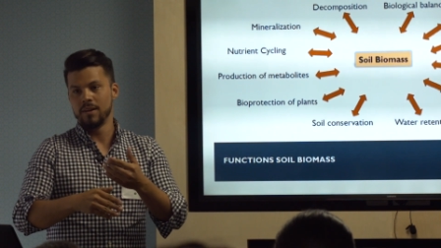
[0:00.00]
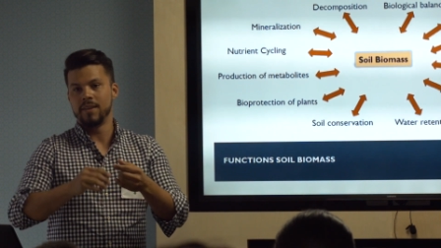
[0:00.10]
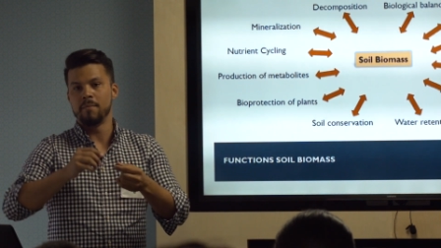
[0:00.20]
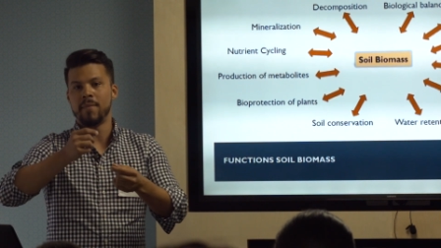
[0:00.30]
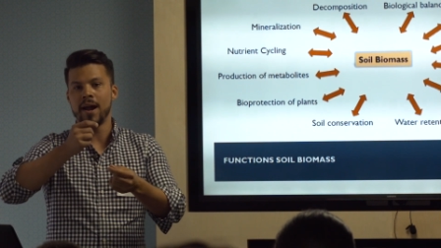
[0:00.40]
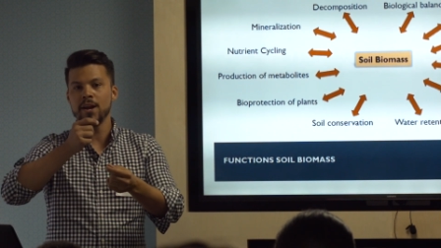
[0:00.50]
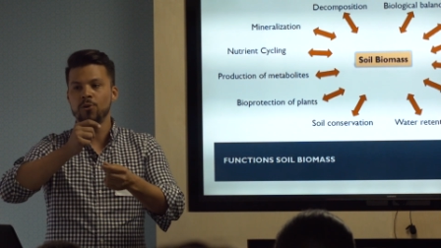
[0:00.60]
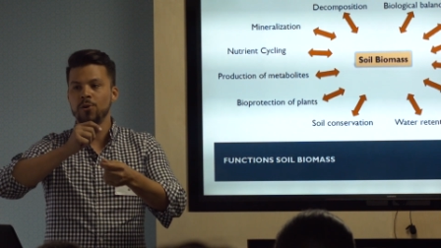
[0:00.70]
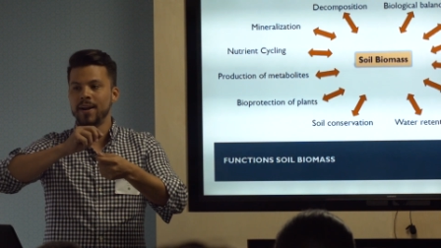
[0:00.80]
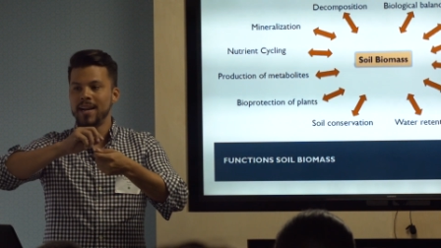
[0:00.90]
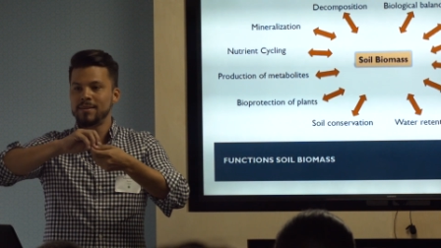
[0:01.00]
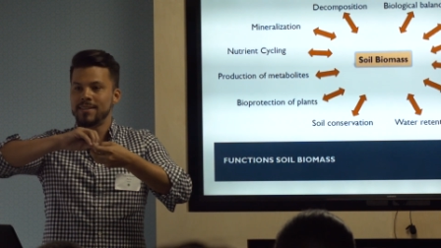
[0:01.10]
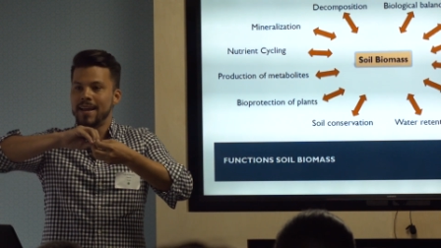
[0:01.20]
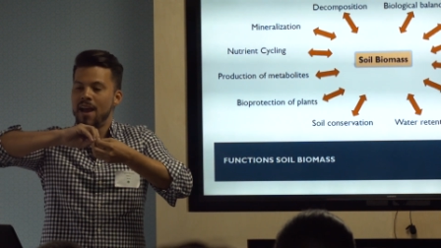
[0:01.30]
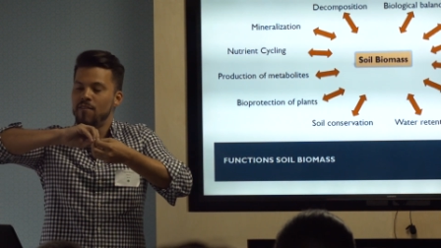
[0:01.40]
The microorganisms,
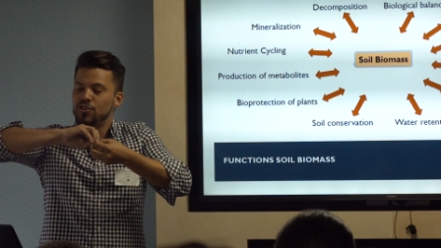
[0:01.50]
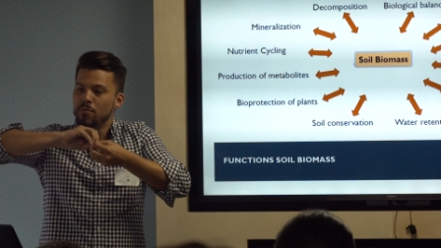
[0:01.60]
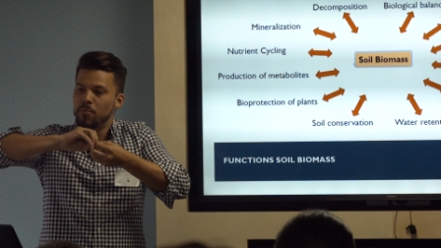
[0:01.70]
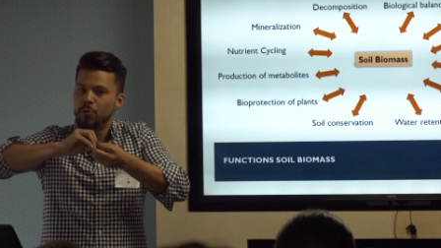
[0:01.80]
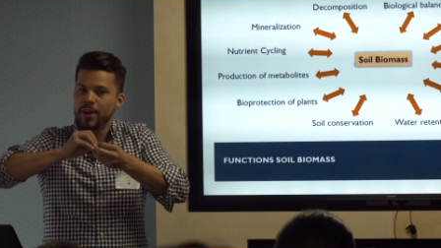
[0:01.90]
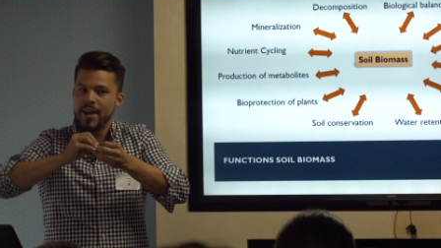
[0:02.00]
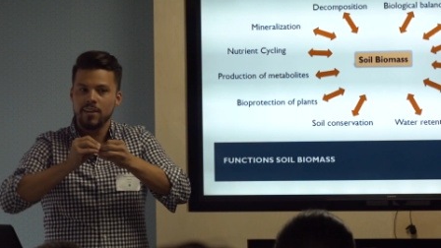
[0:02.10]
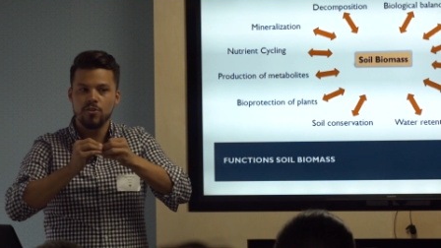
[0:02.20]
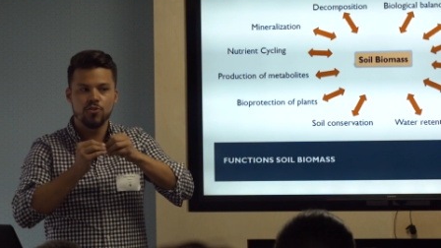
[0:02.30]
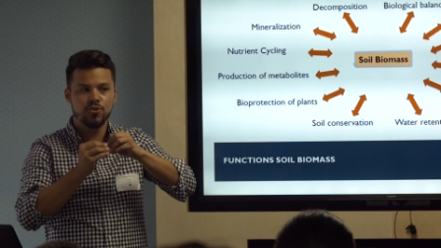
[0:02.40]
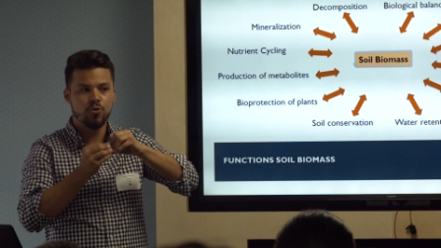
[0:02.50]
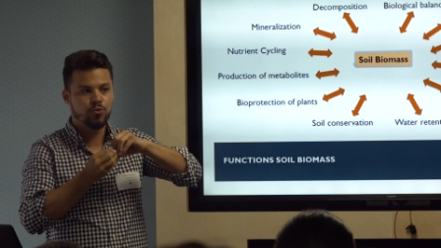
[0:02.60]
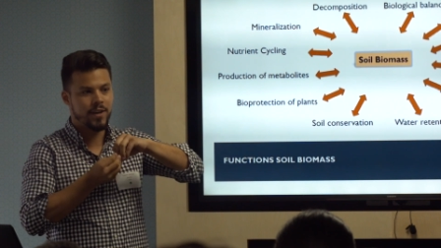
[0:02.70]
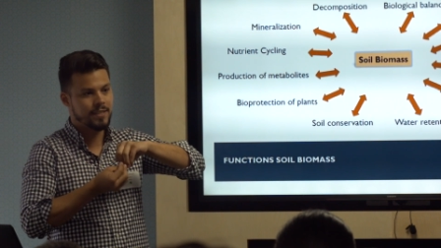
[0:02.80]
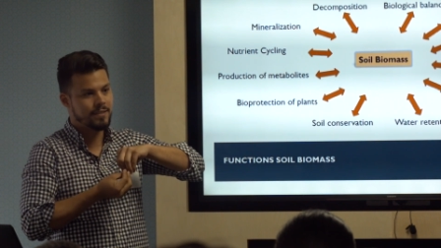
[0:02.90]
they have to break those
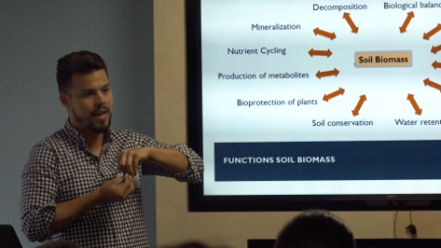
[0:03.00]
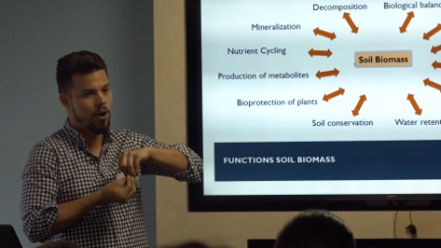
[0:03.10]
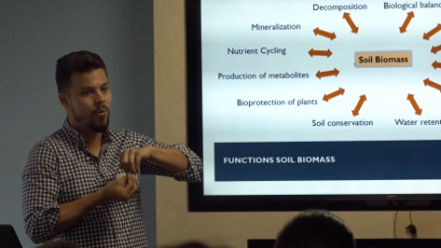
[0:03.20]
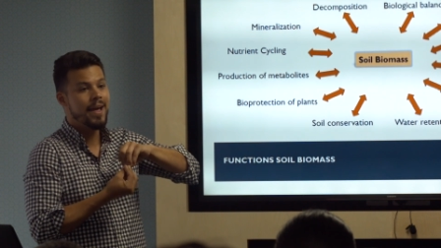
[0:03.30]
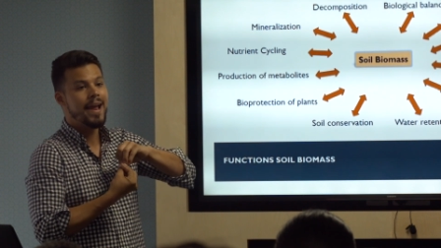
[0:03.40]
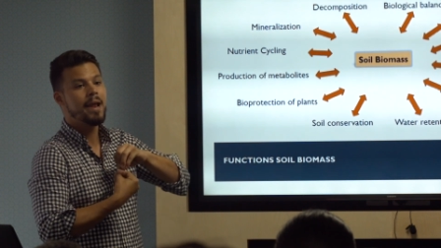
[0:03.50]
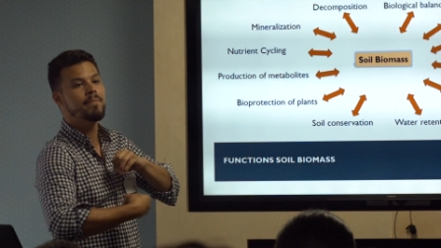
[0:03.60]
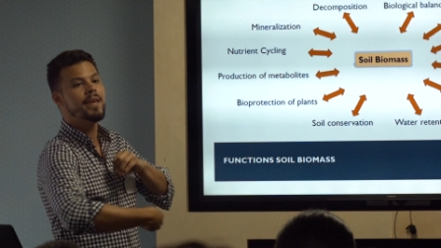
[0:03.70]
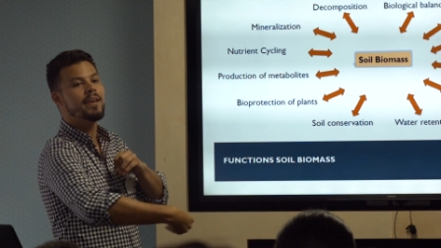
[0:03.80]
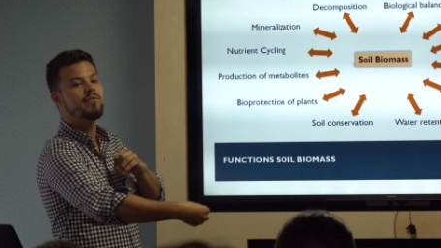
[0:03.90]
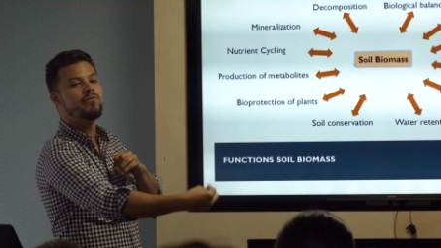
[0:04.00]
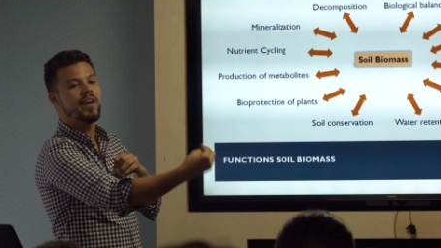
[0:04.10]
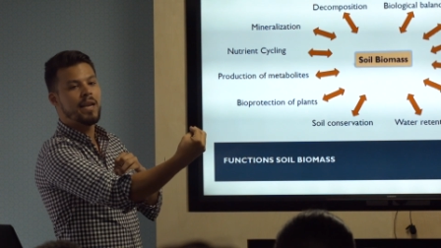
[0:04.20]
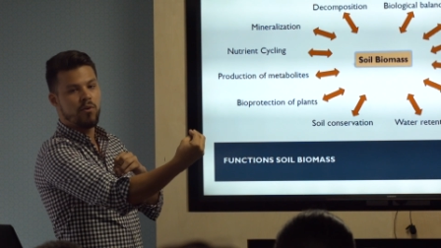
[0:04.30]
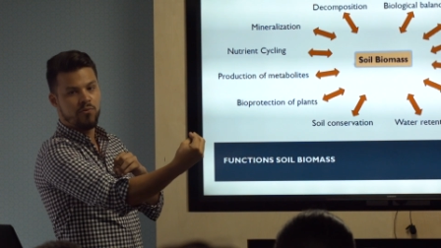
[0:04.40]
nutrients down and make it
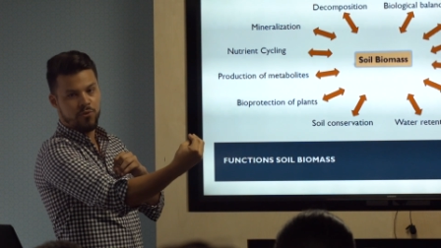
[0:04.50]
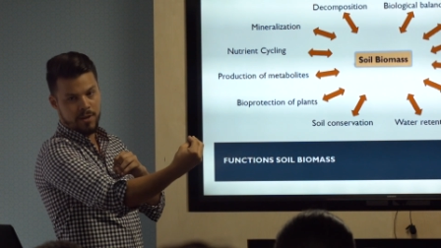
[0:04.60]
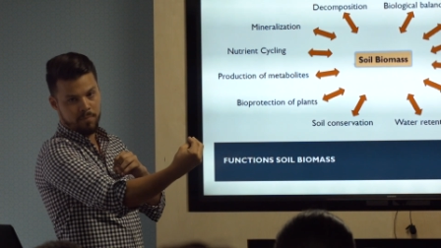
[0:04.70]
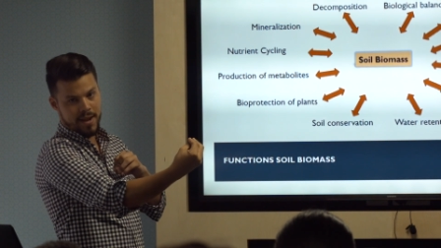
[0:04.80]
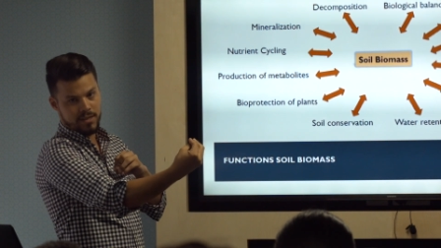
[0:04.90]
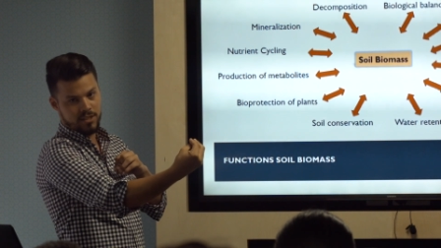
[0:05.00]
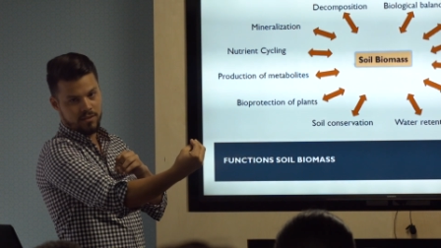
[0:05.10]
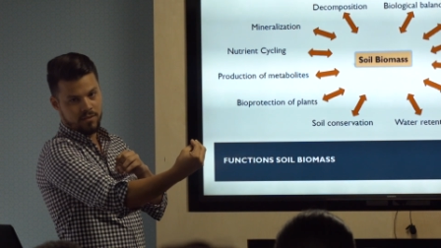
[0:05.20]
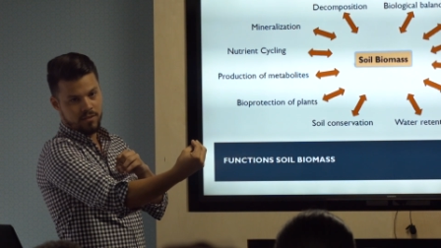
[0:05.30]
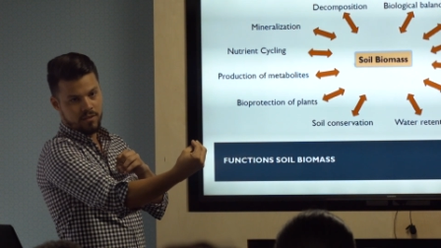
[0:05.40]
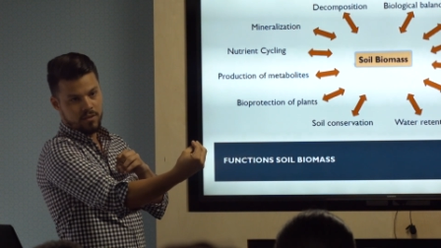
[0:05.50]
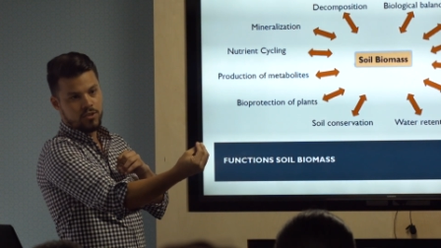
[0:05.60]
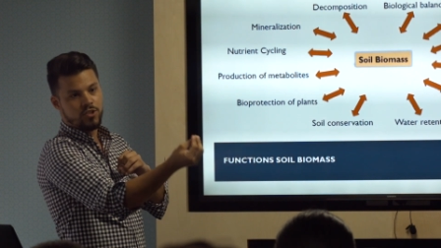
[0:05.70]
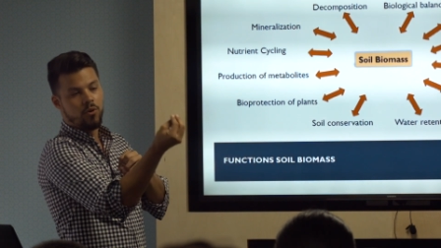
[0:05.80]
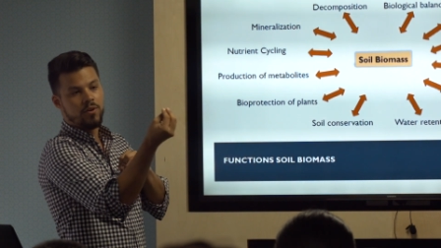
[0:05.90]
available for the plant.
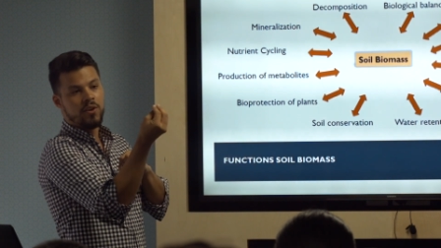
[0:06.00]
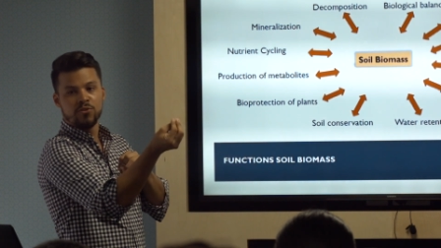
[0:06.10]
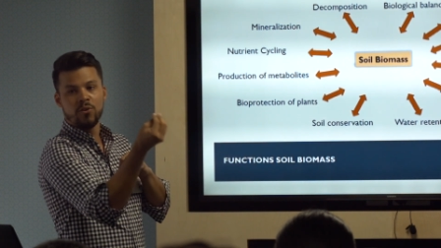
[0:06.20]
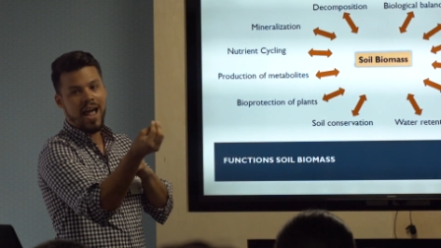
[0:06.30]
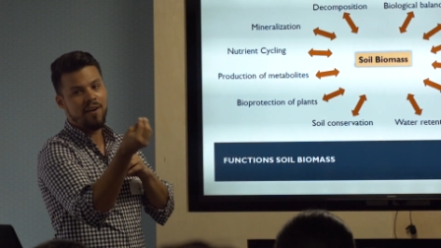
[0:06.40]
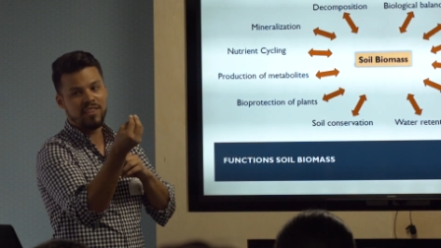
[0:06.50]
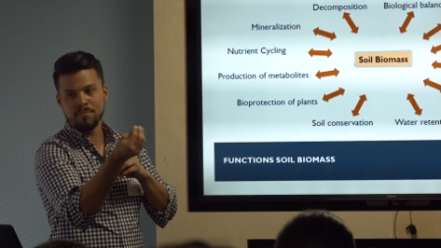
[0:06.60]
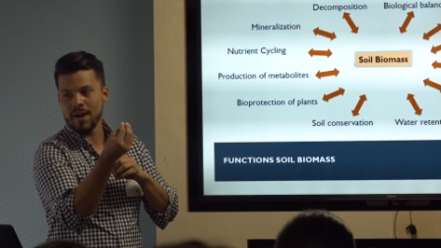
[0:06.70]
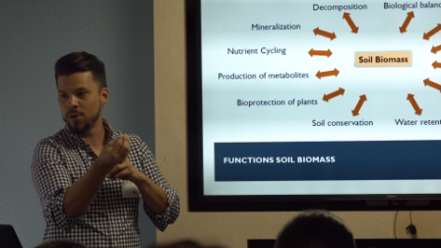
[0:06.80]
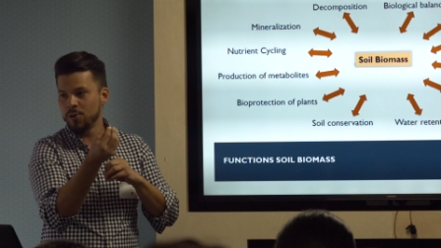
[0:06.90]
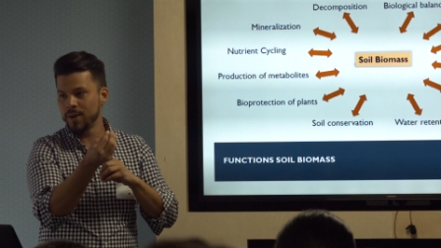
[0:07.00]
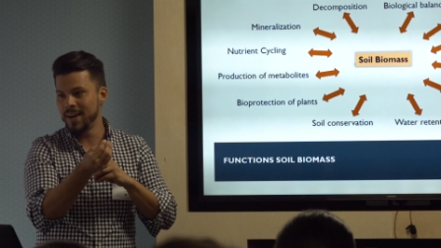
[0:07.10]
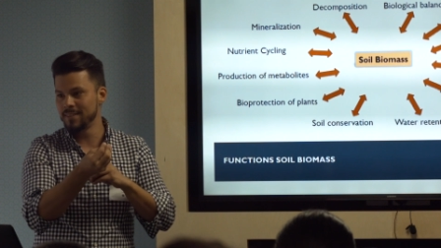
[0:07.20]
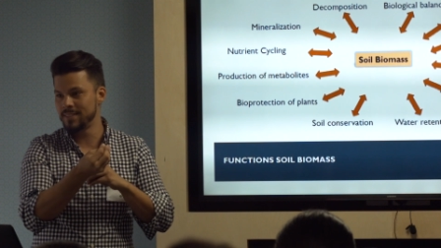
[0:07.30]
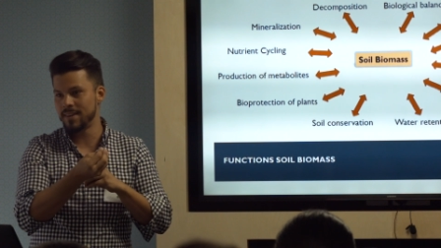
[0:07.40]
So if you don't have the
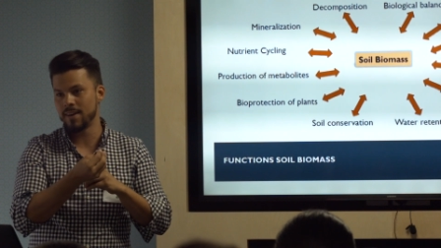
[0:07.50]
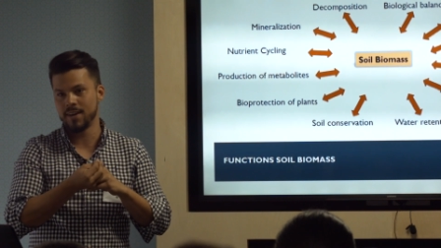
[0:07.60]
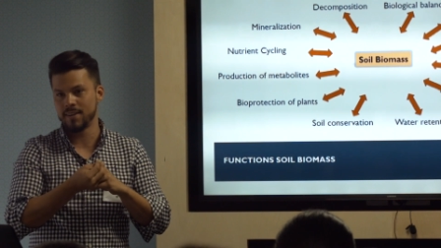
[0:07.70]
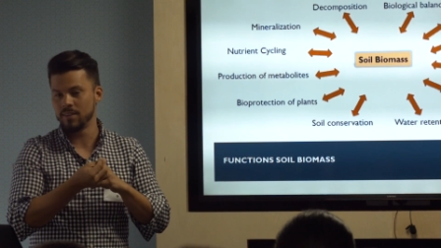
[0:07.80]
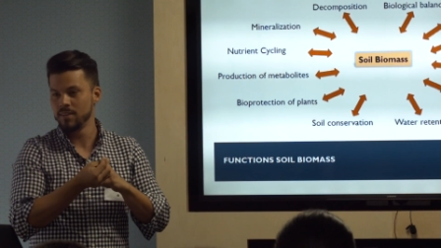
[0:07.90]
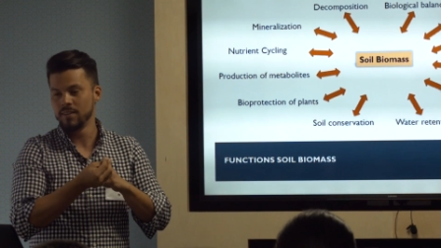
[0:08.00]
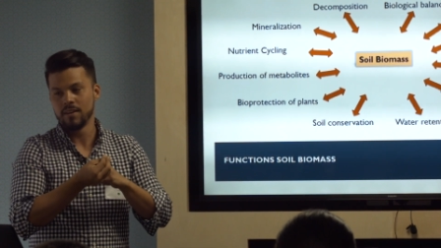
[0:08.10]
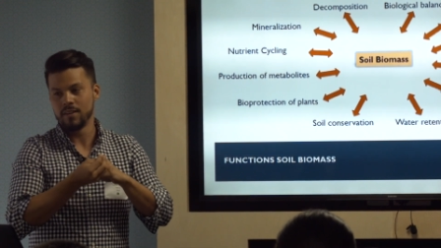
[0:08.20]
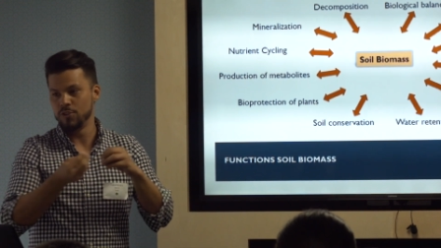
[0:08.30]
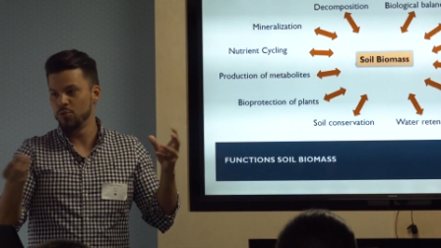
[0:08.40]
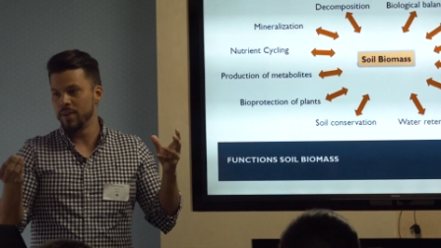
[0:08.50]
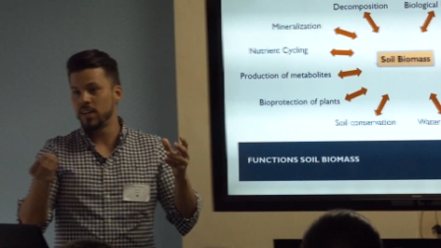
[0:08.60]
microorganisms that are gonna do